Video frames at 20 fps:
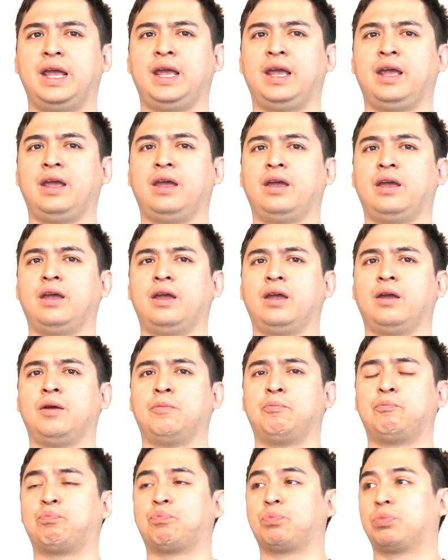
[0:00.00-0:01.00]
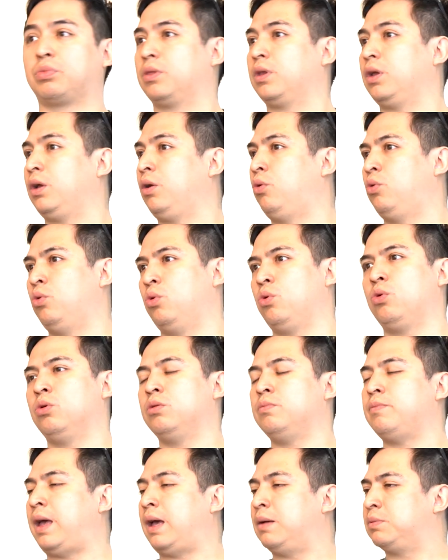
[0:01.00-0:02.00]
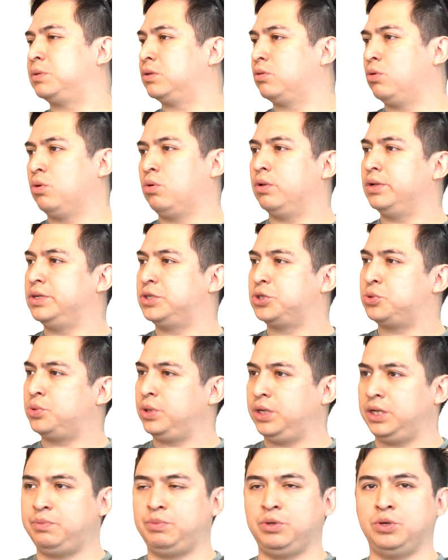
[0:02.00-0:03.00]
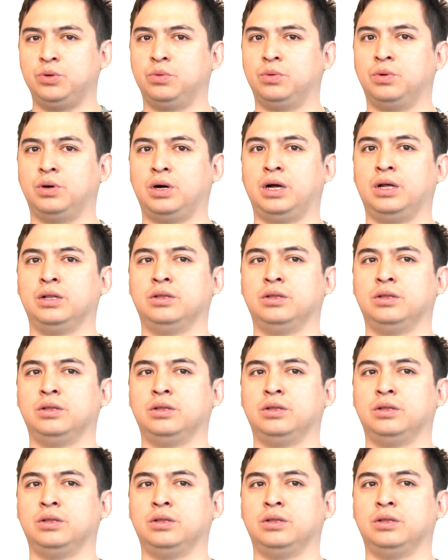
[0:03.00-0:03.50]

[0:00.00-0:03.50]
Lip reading: Google Maps, Google Street View,